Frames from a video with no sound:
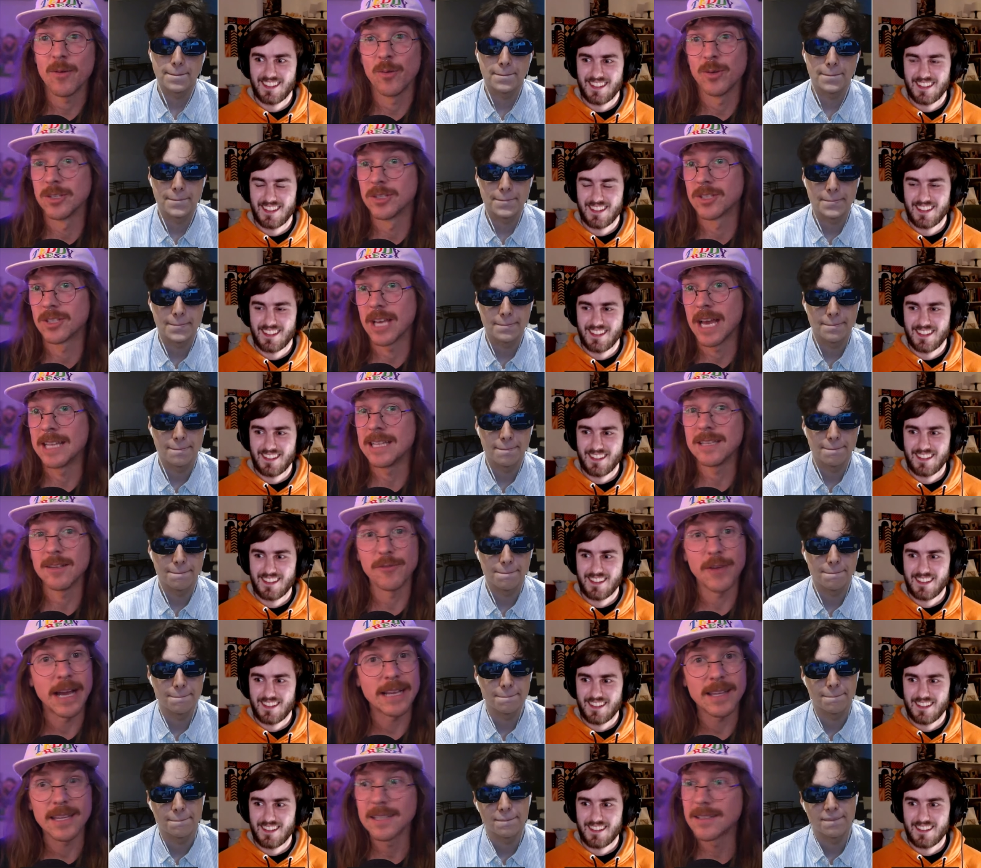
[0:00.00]
Speaker 1: was, and then the fact
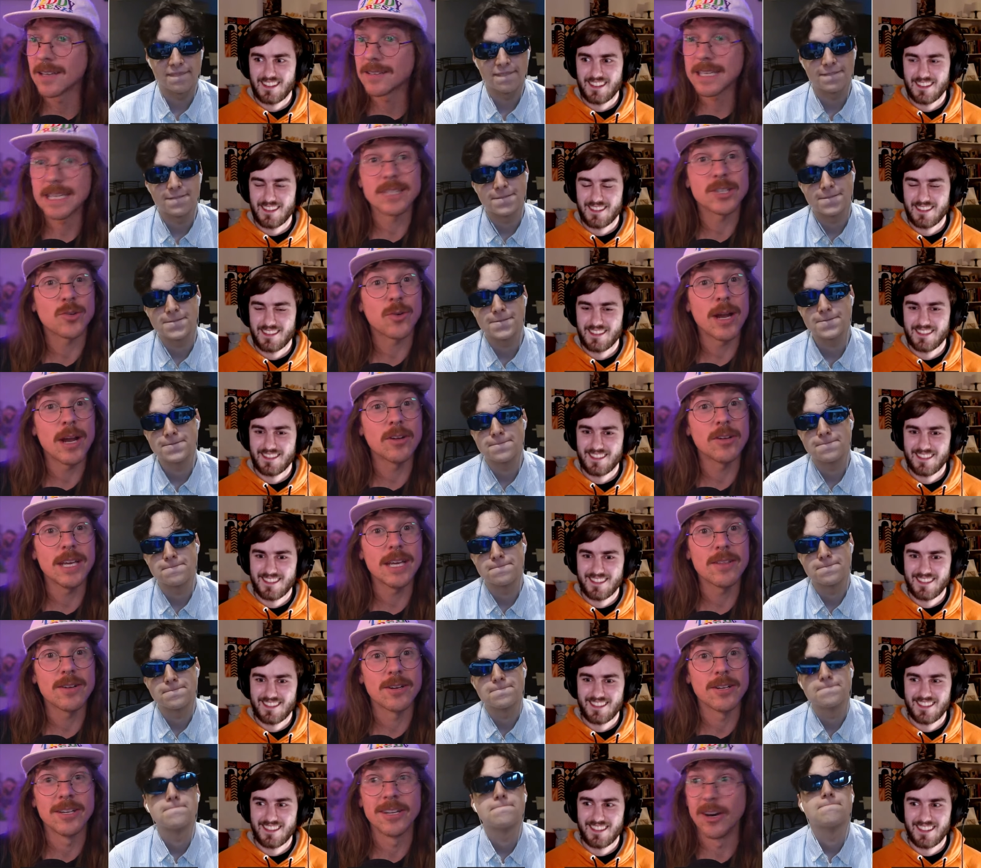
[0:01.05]
that it doesn't hit the ground either,
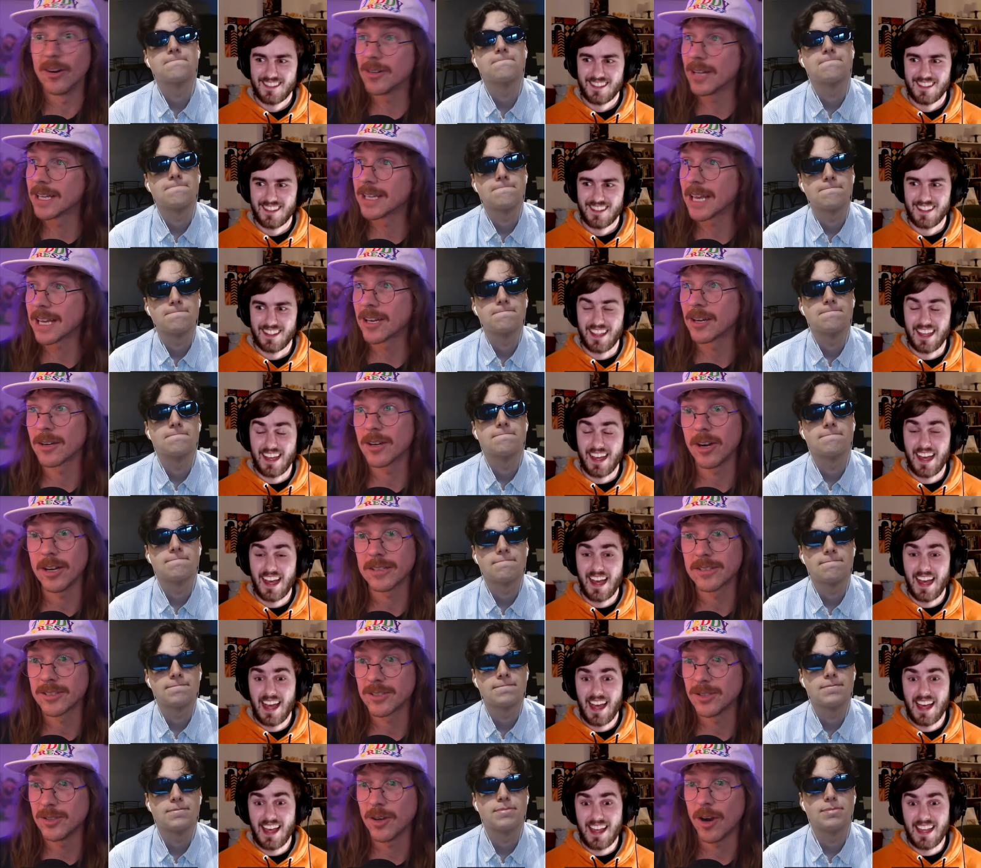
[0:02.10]
you know, like that could yes.
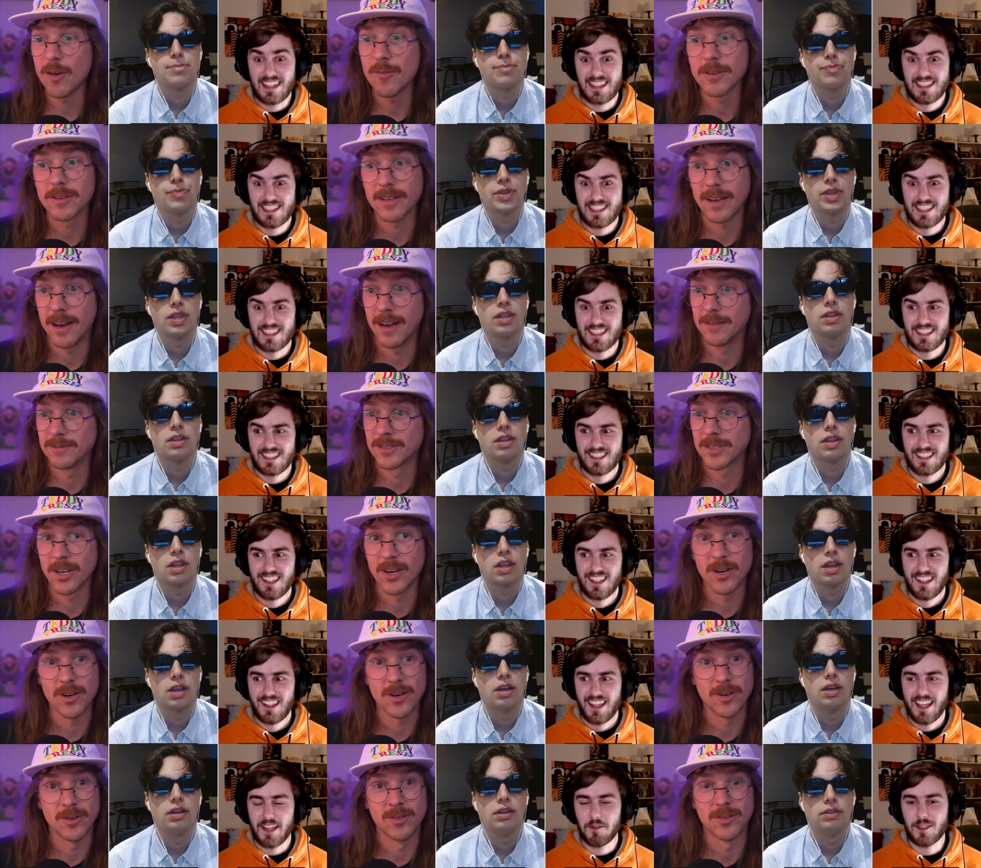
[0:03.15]
have gone to overtime.
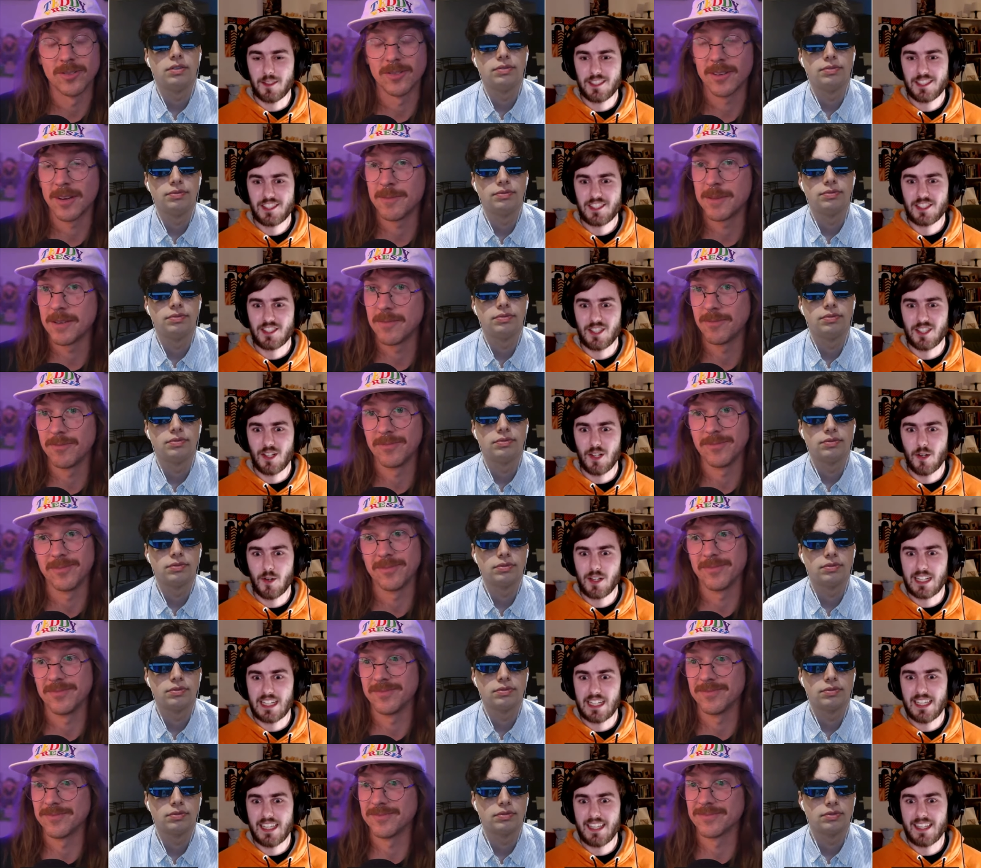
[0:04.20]
Speaker 2: So it was so
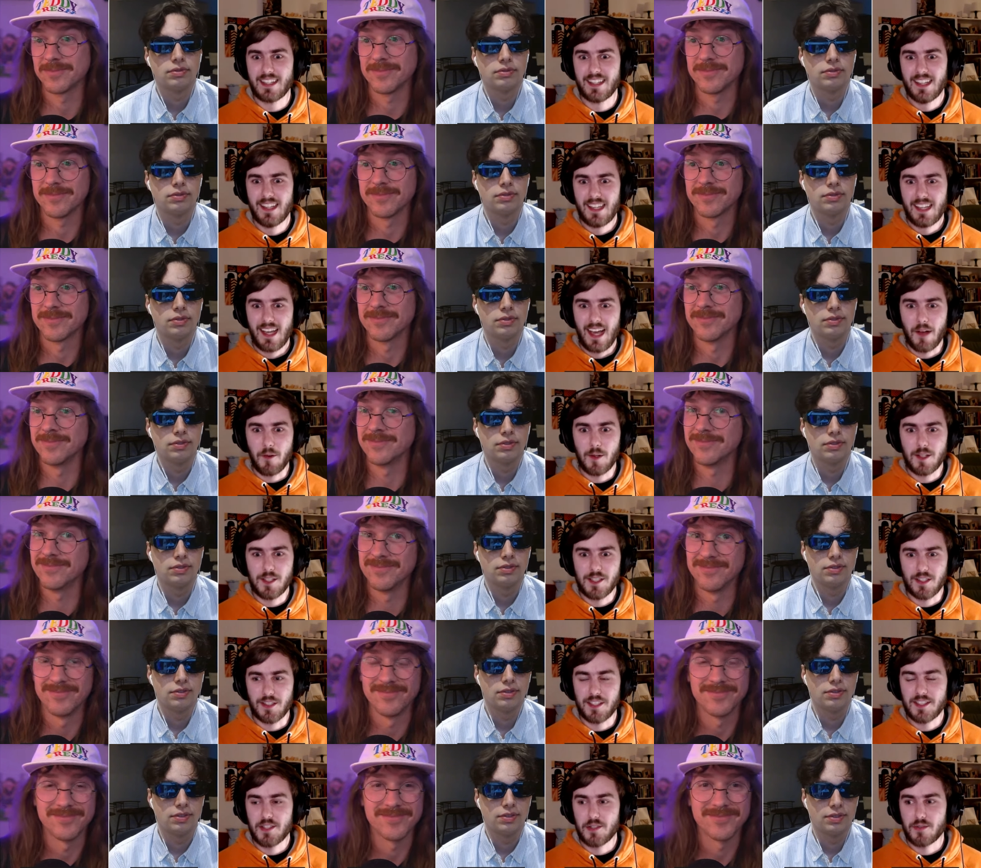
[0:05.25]
clean. Mm. I was on
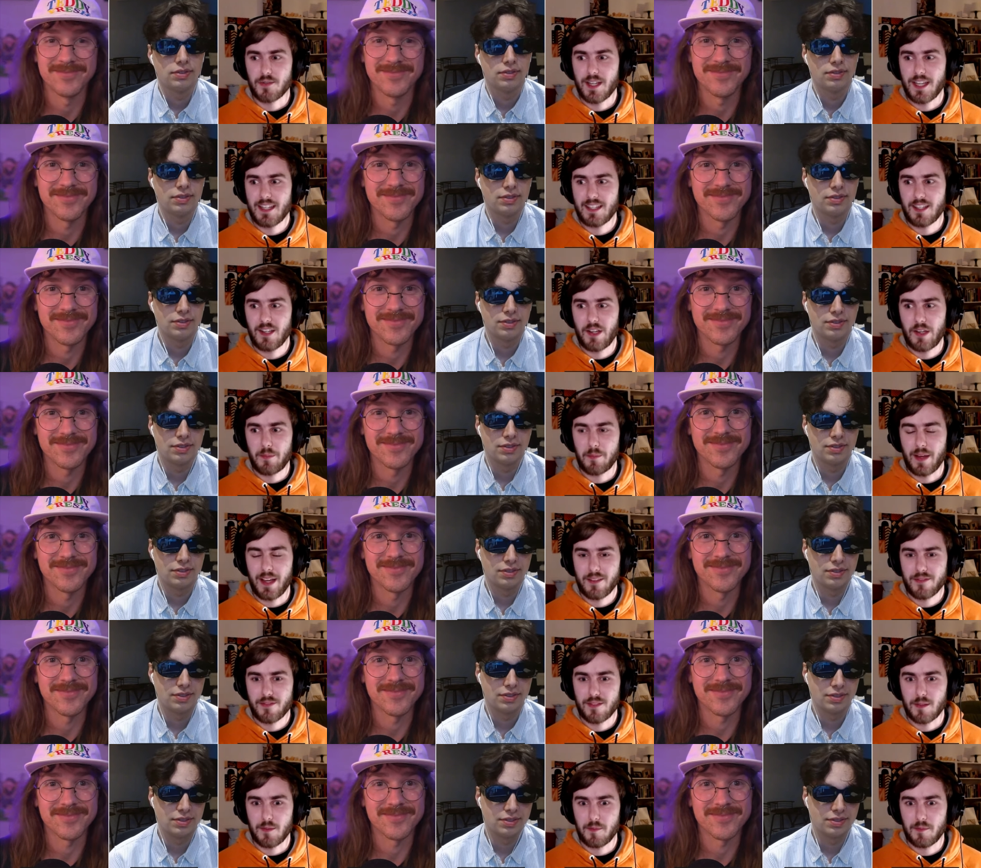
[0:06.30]
the train going back
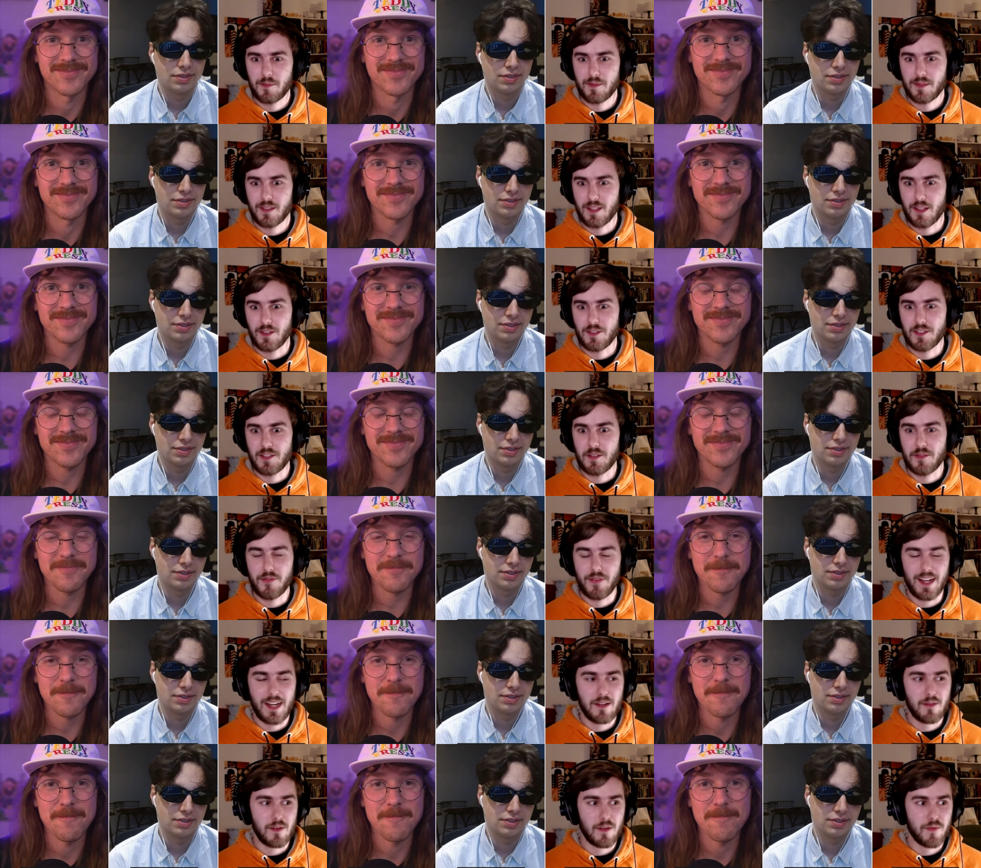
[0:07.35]
from going to the
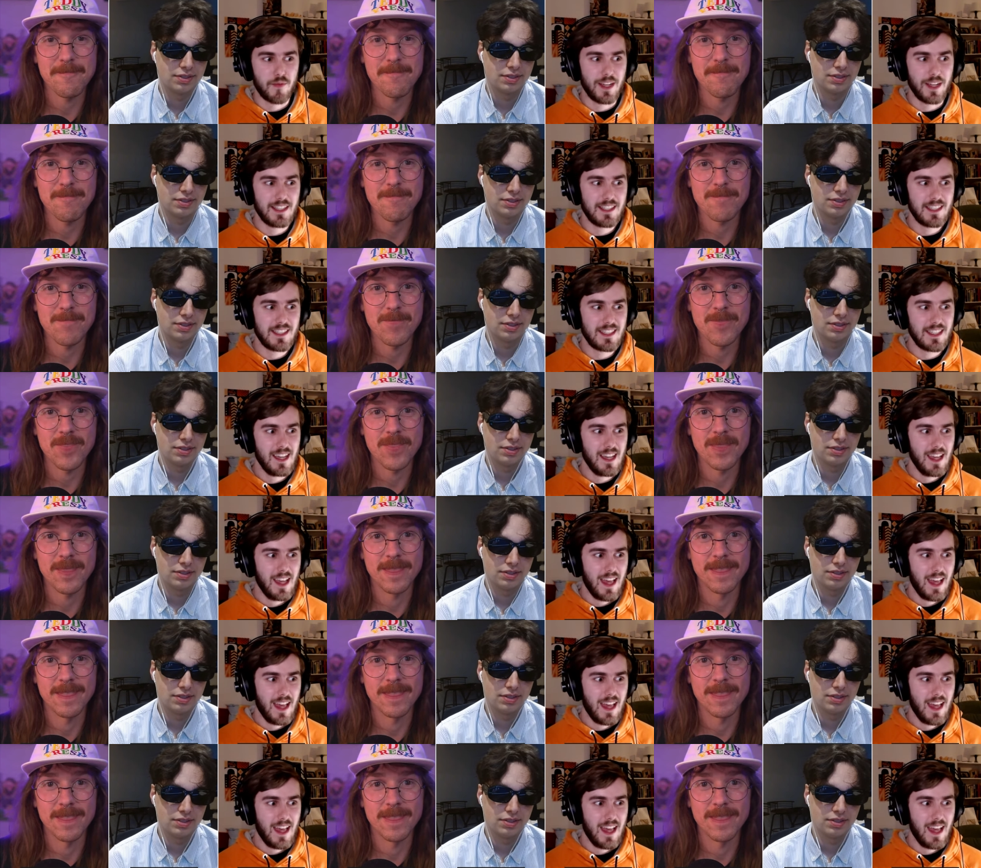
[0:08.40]
fair with friends,